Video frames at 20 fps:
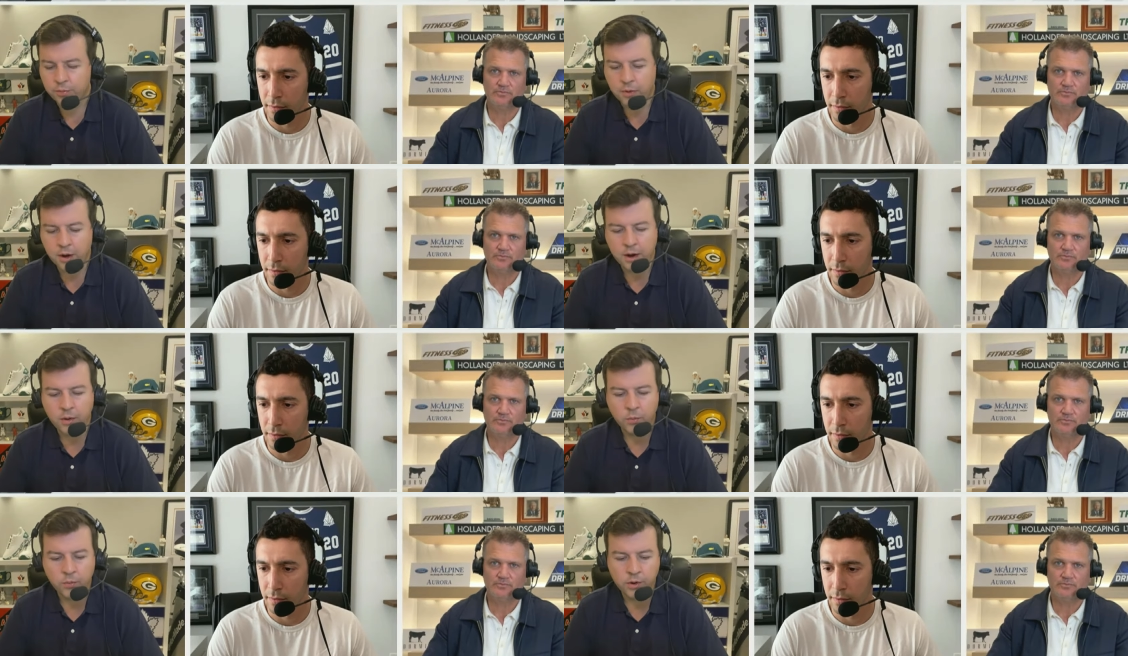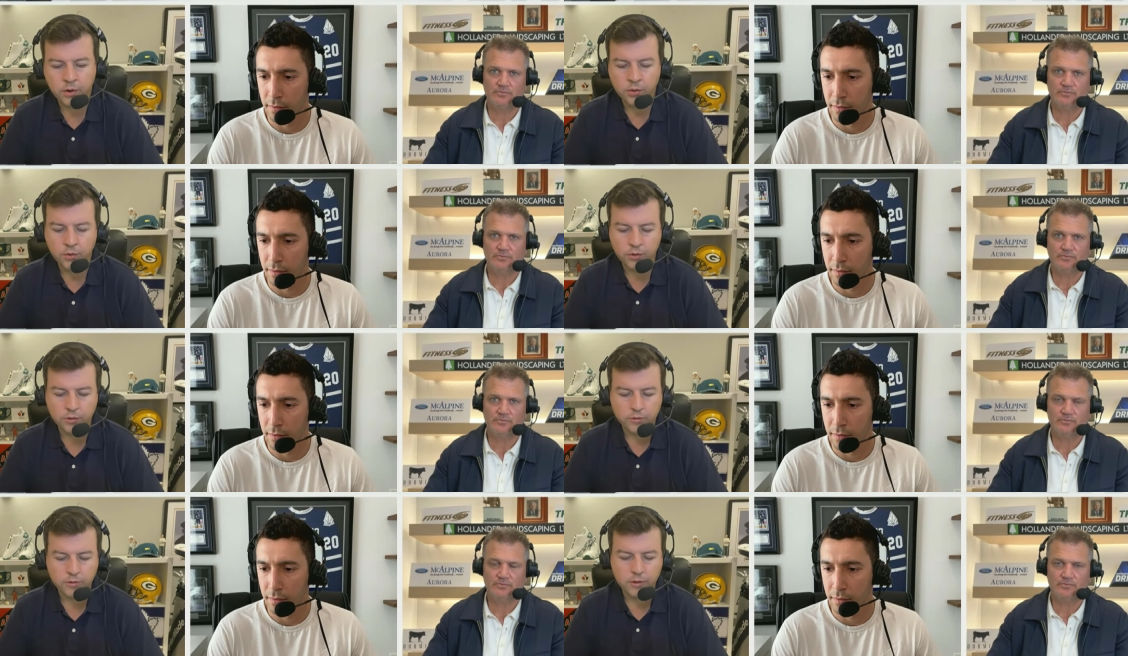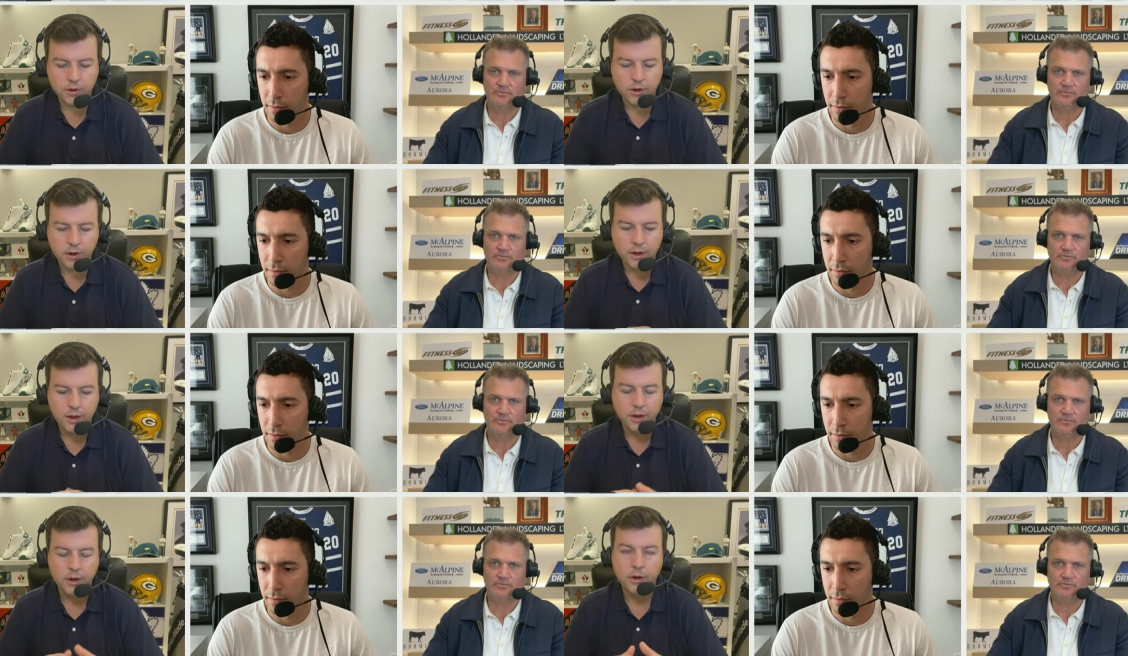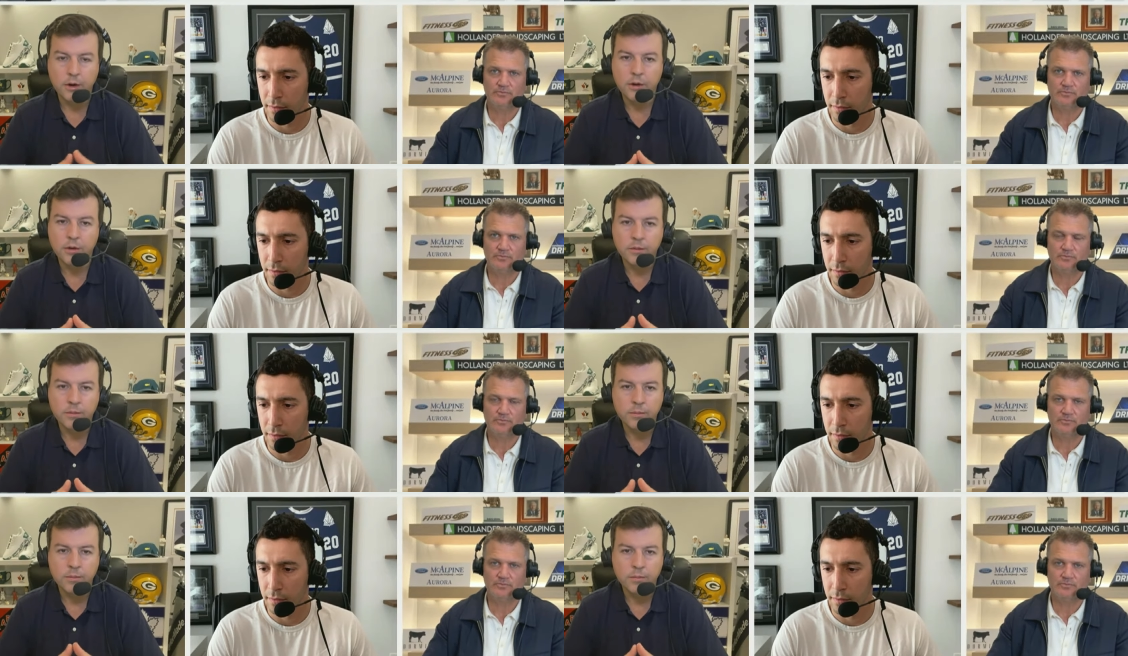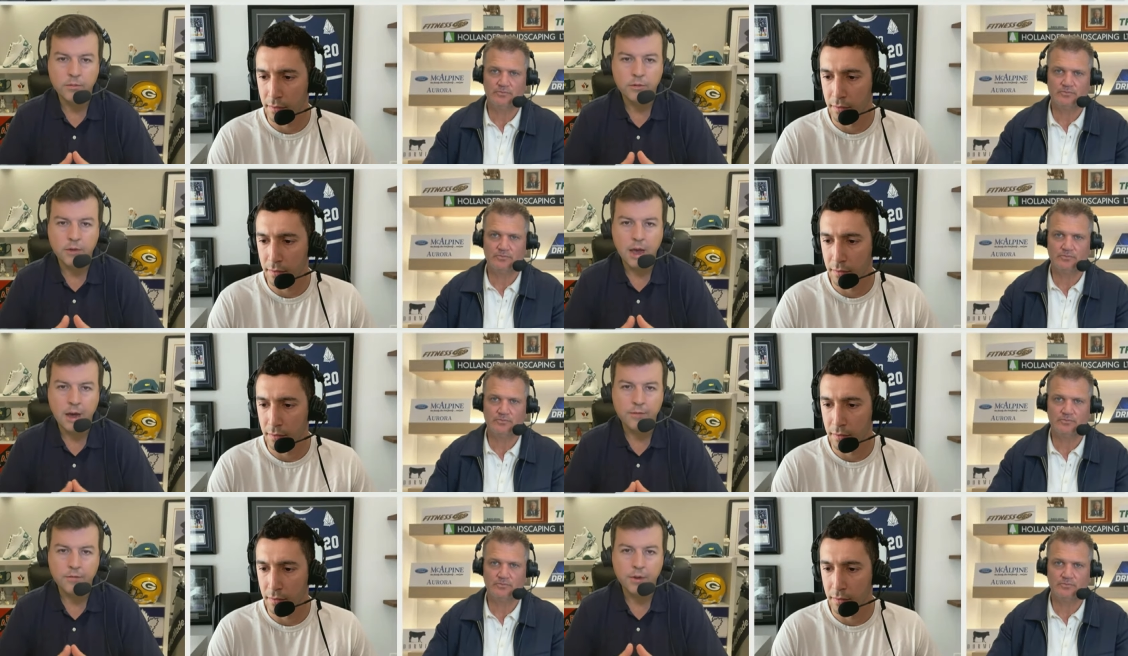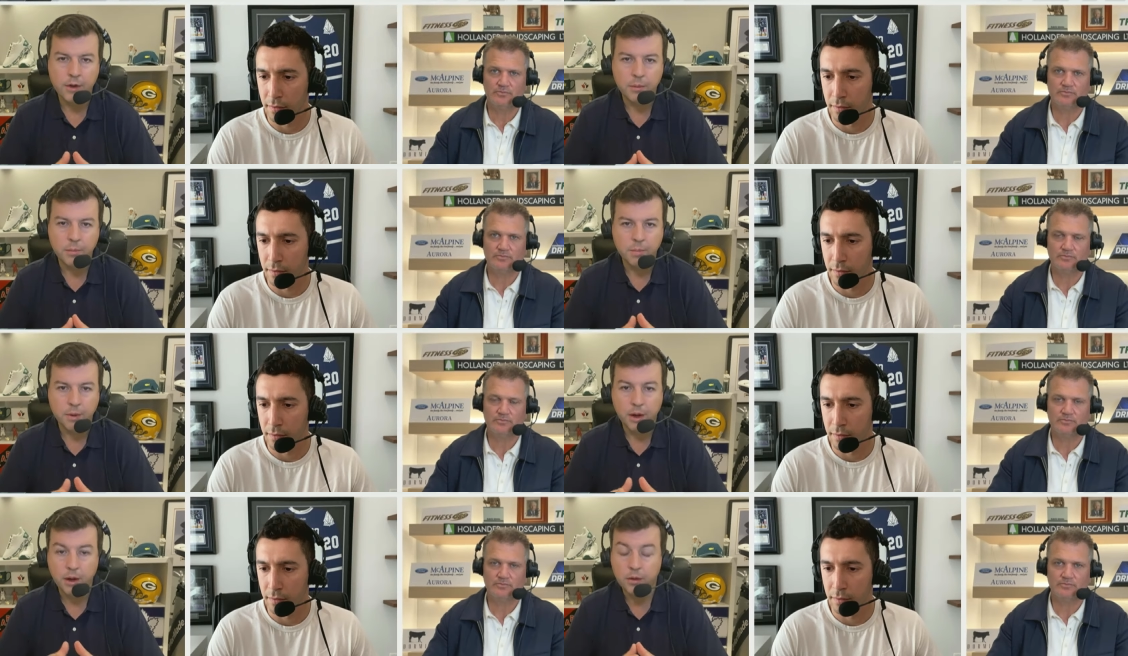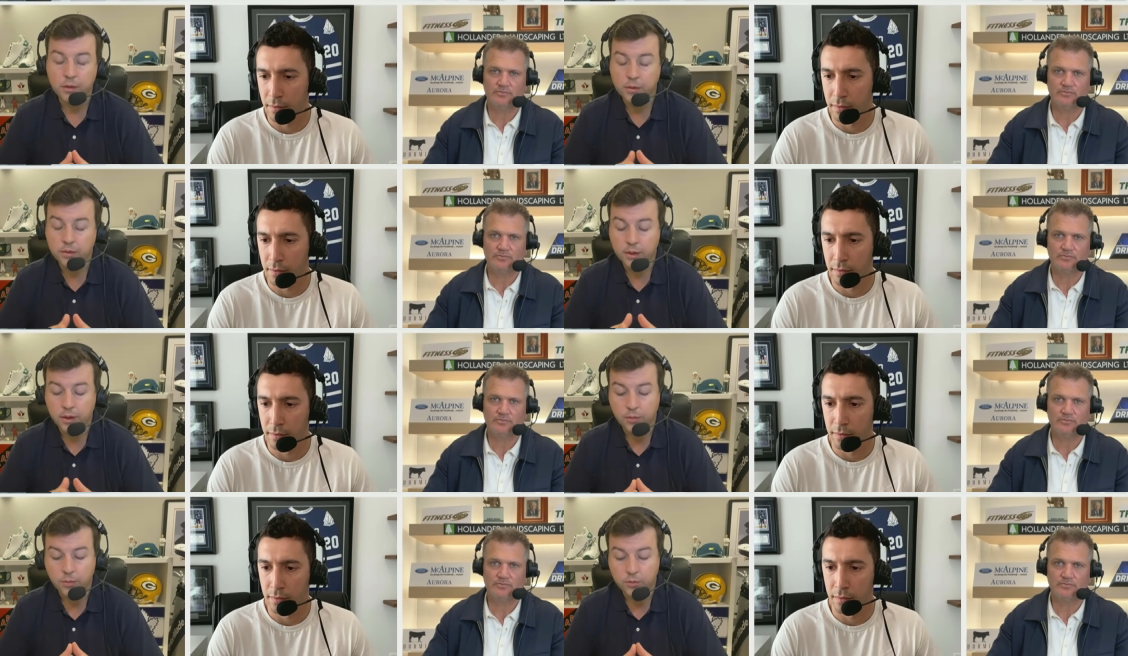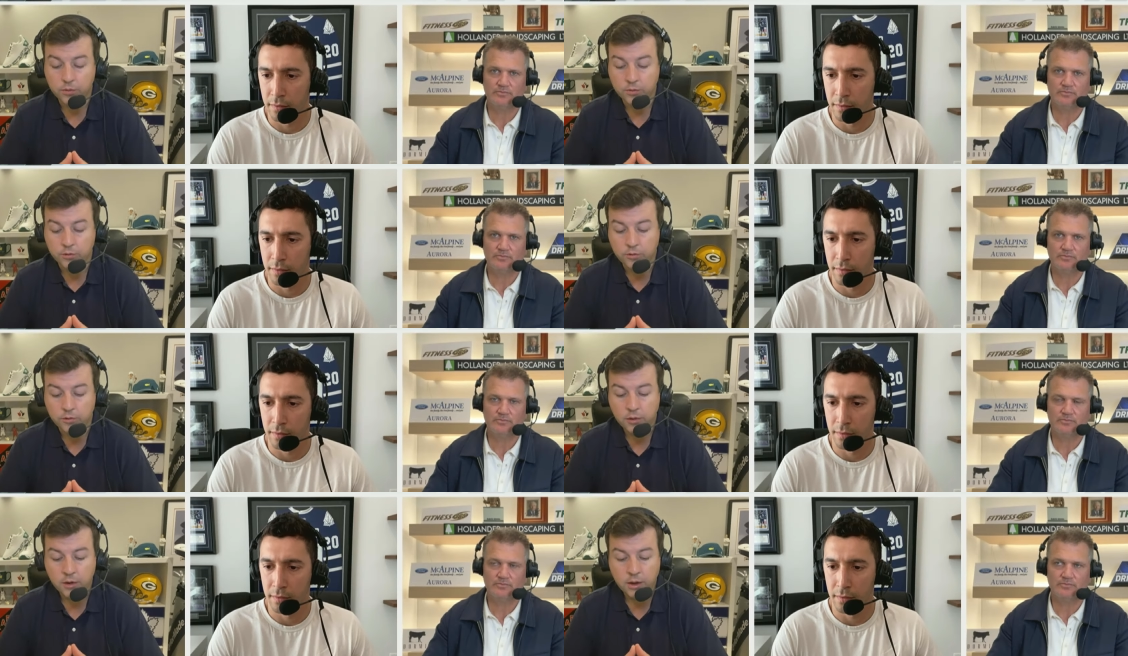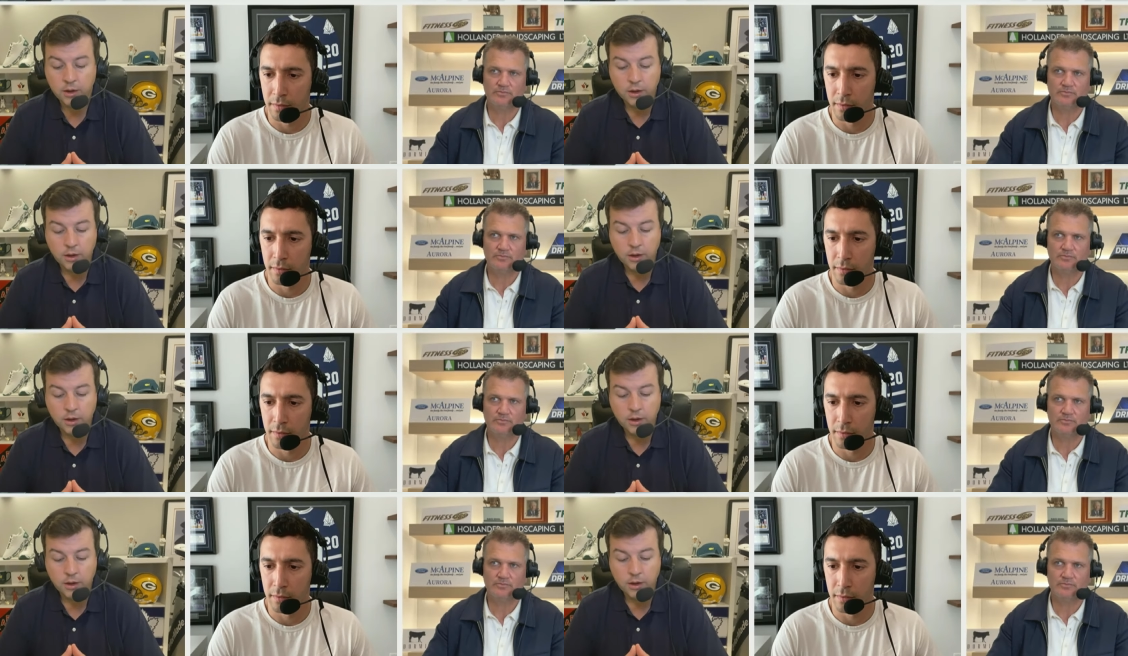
Speaker 1: Brian Windhorst did a hit on Scott Van Pelt that was